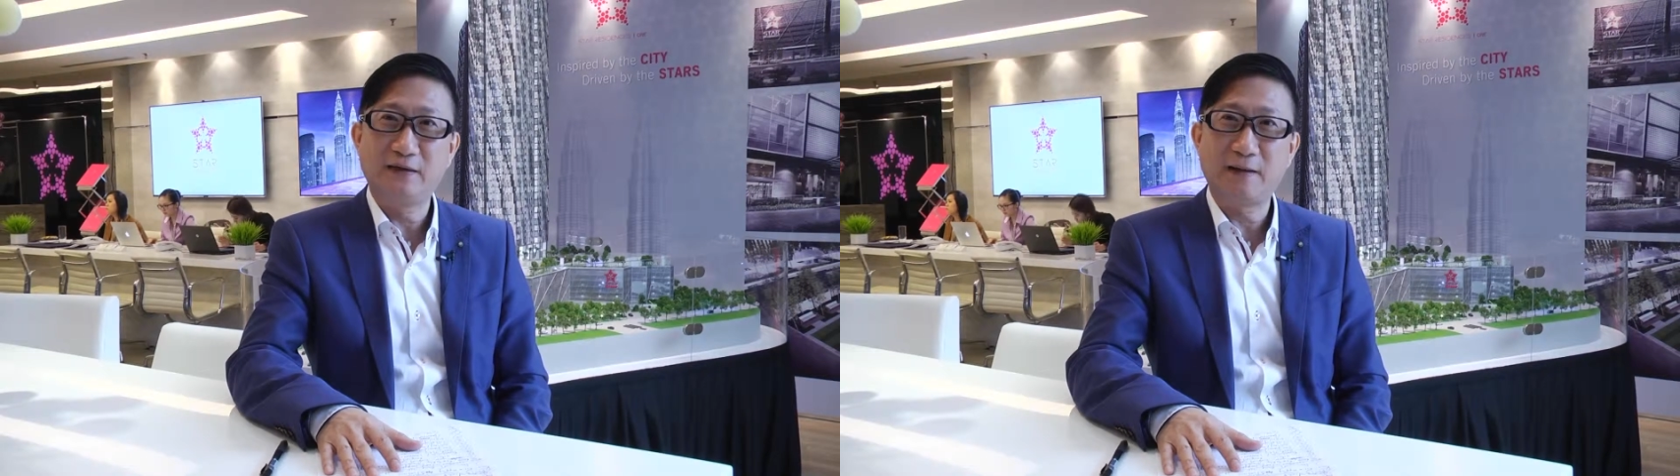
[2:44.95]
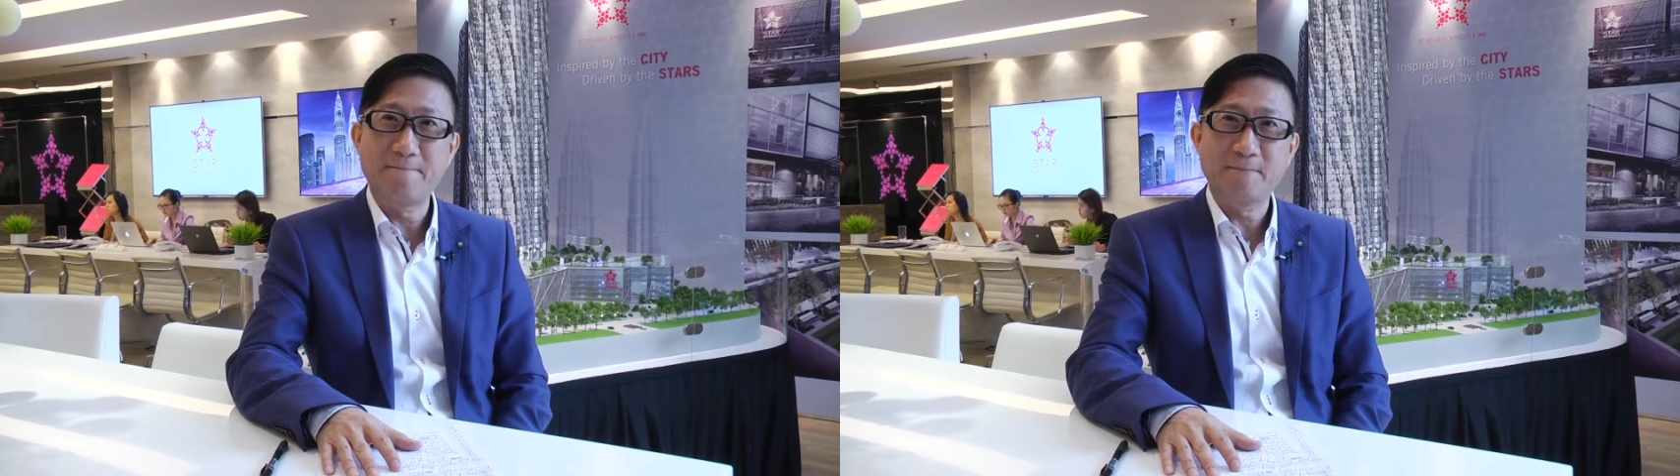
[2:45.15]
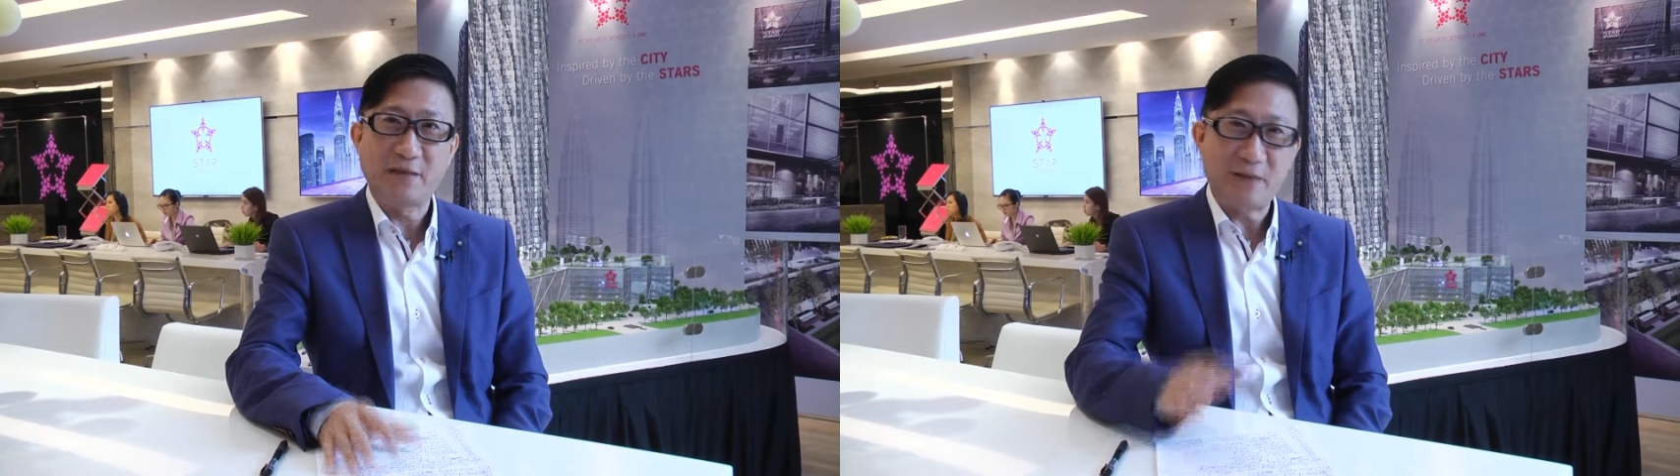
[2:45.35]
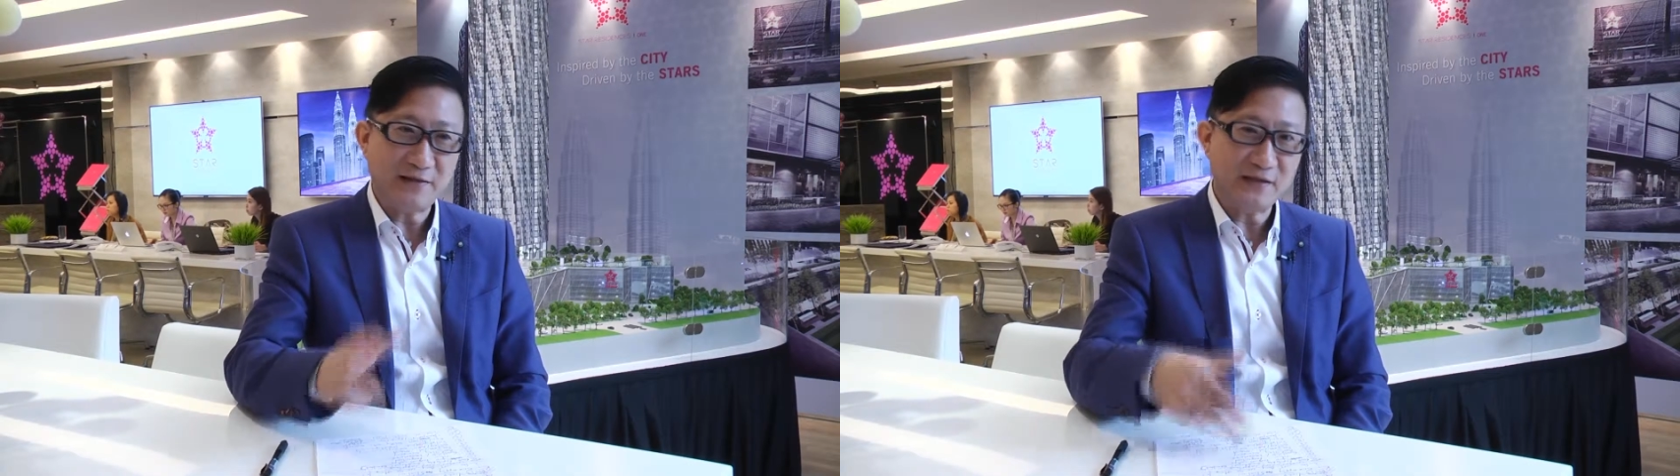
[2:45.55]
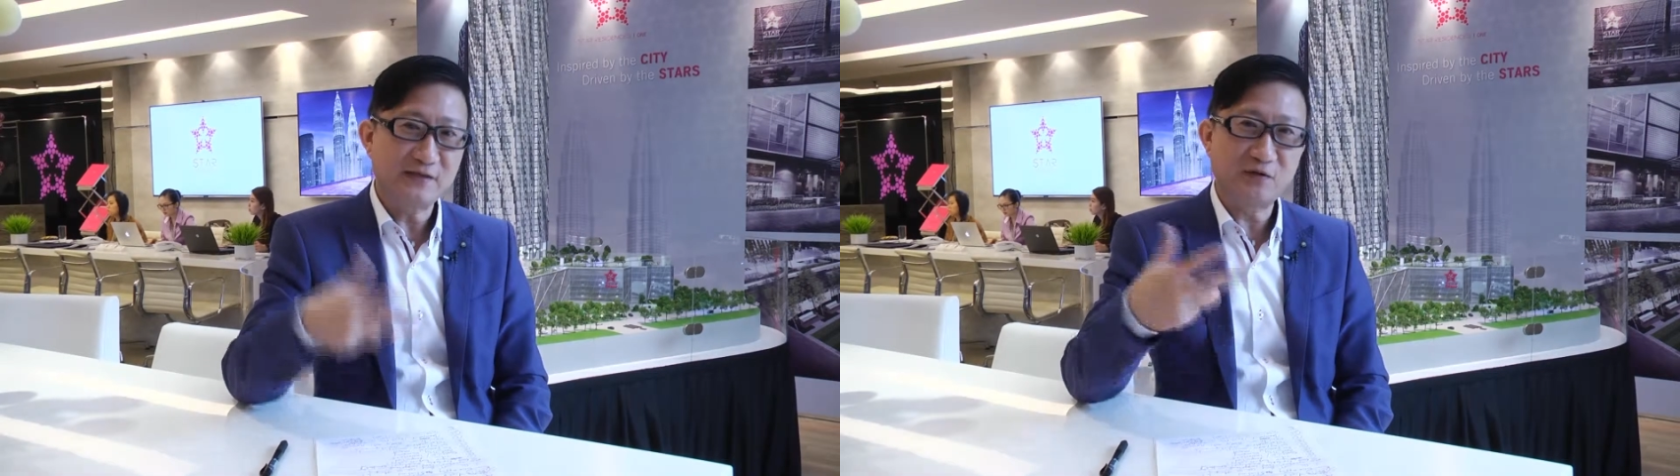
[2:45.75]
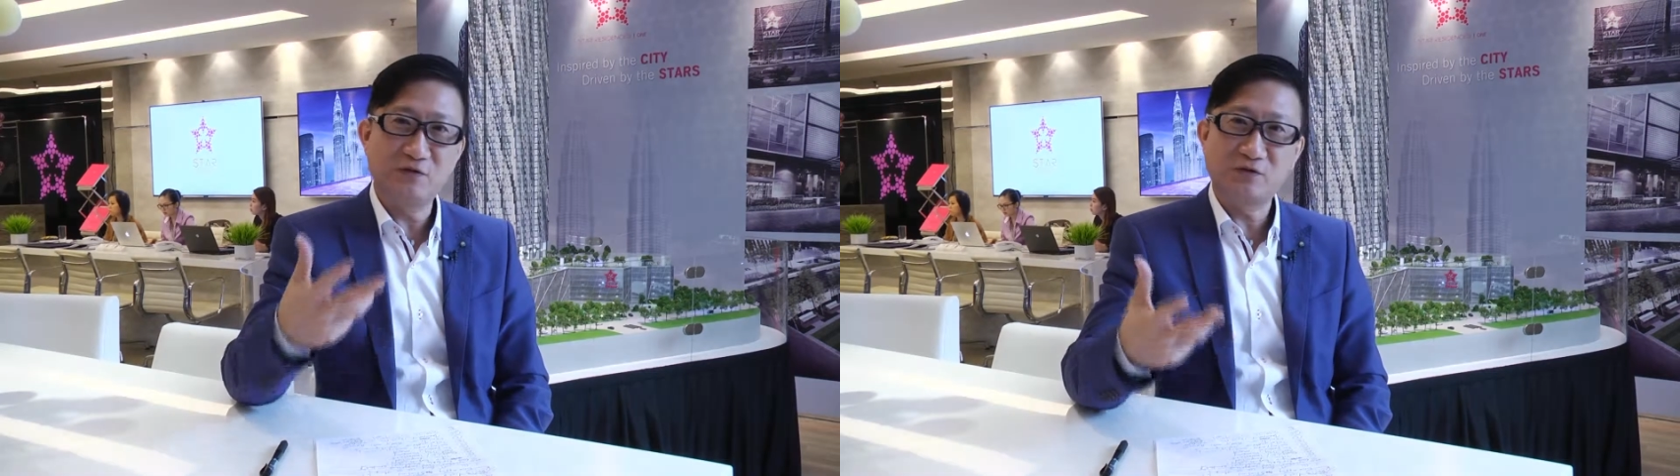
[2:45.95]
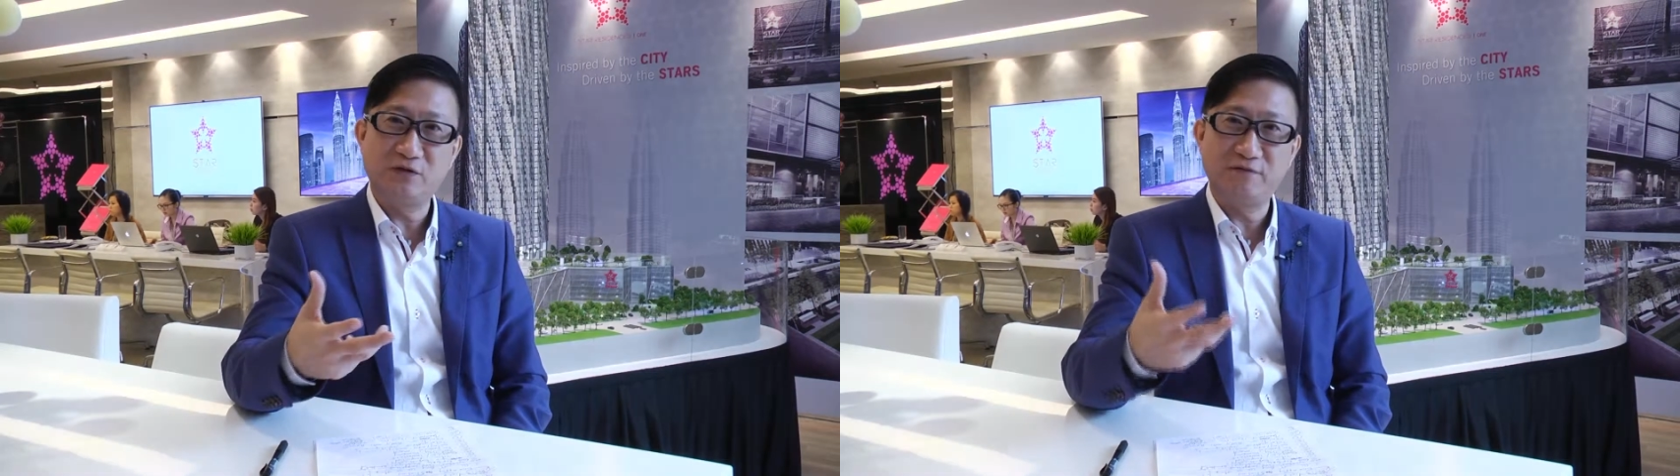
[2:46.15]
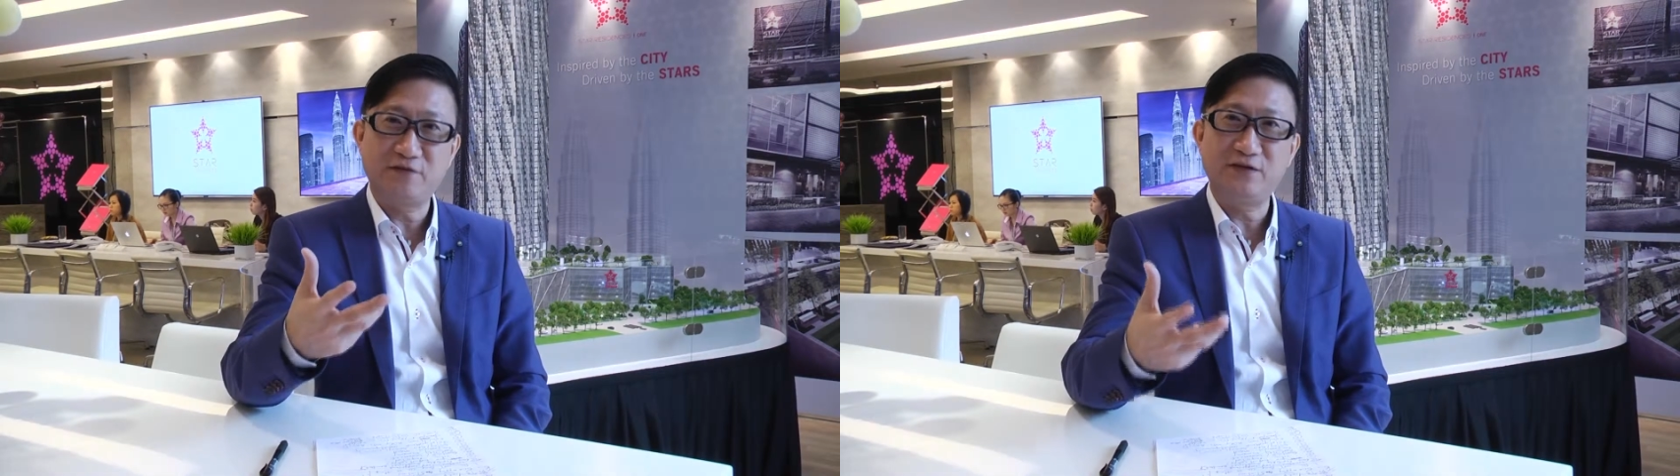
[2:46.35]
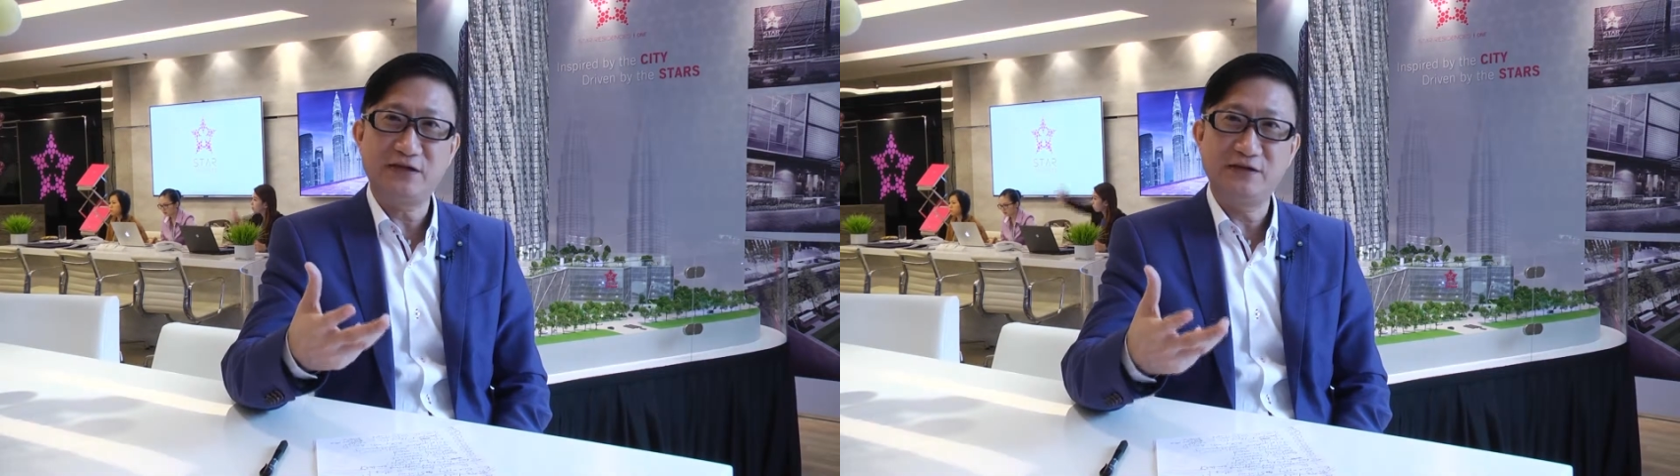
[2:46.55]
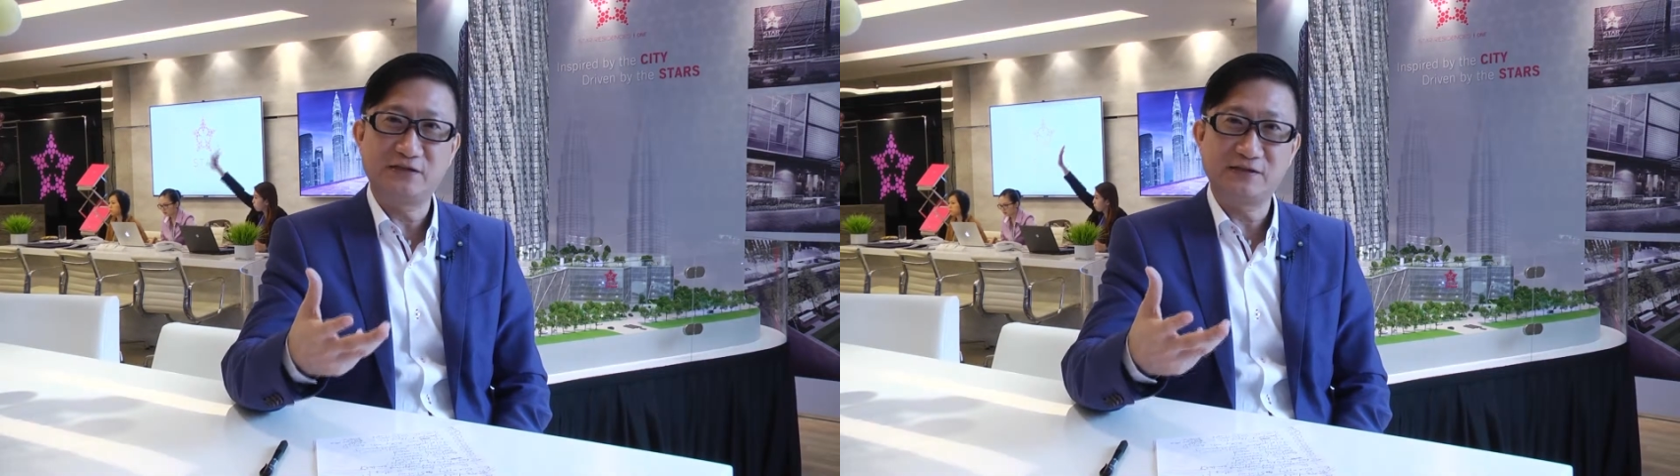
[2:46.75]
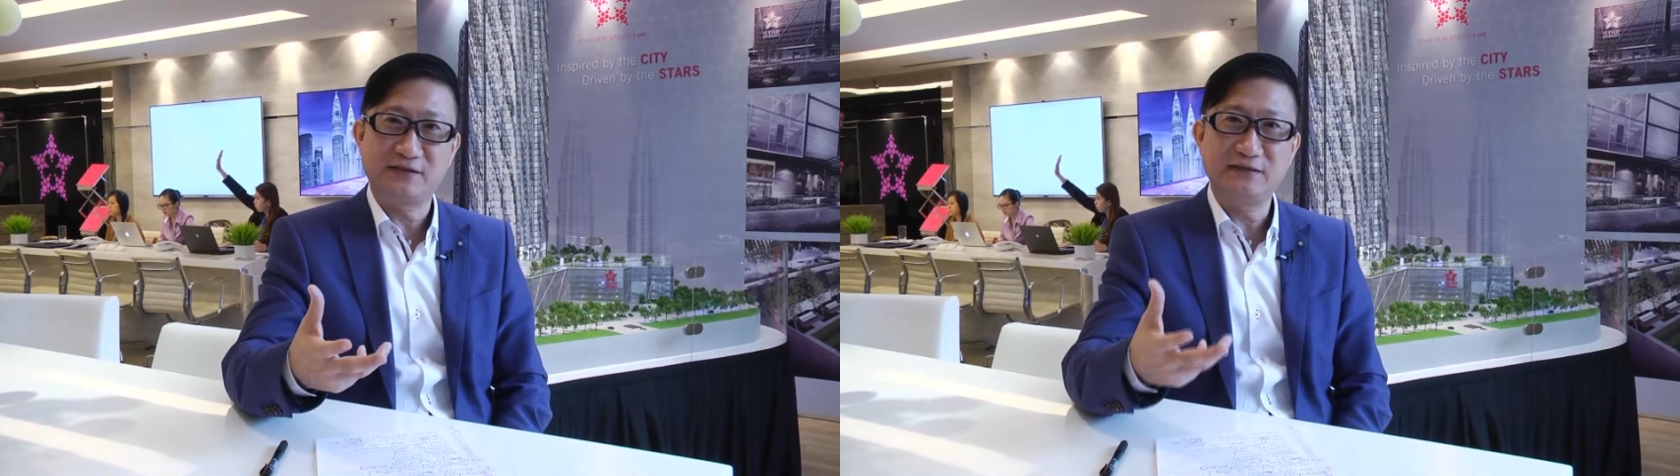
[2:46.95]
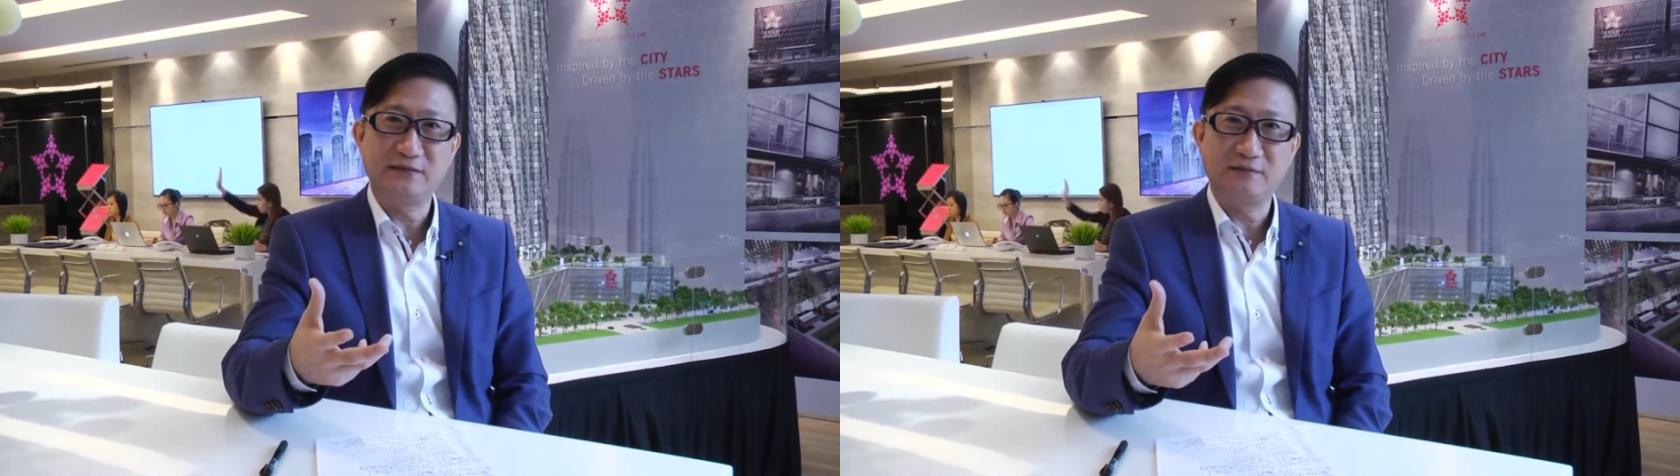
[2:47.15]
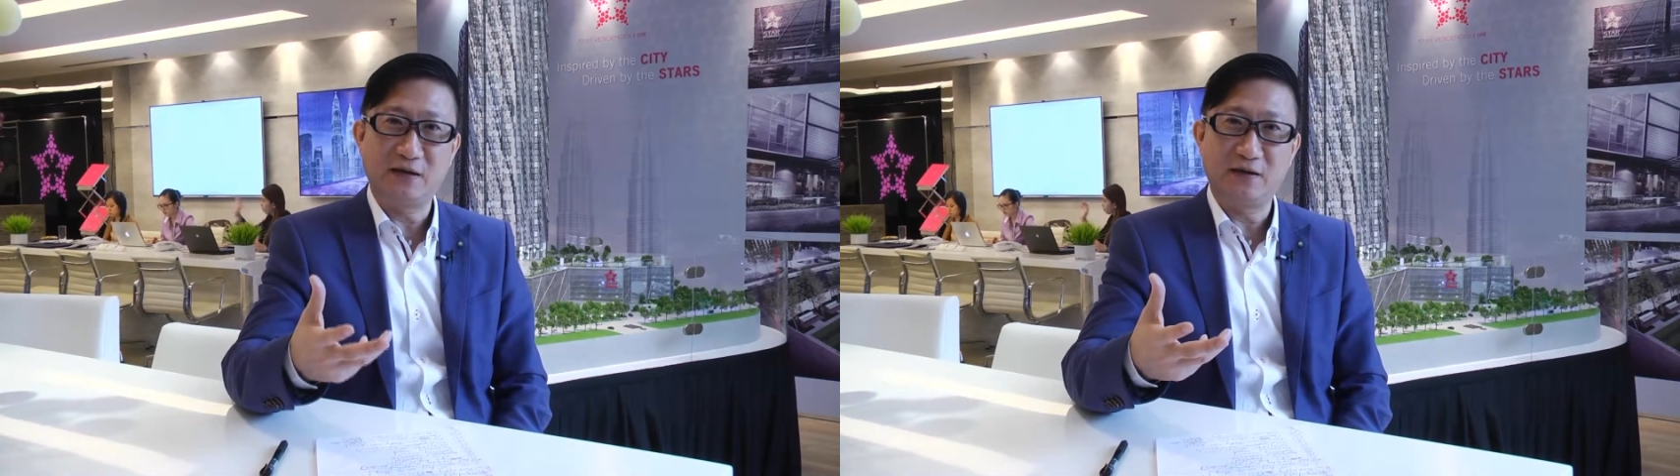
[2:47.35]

Yeah. That is also a very interesting